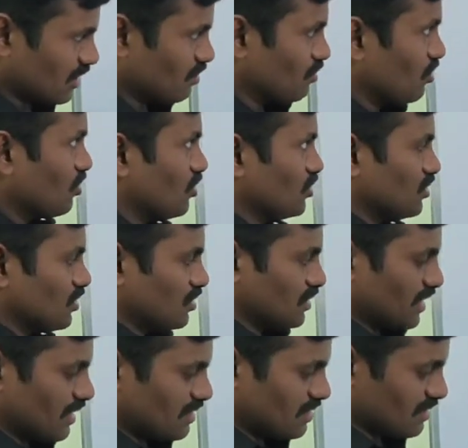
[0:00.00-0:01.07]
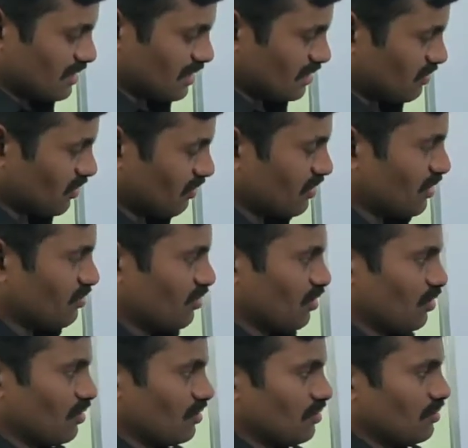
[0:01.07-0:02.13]
in both 36 and
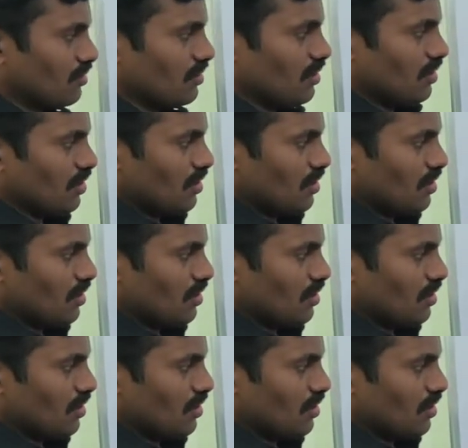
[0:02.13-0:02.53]
54?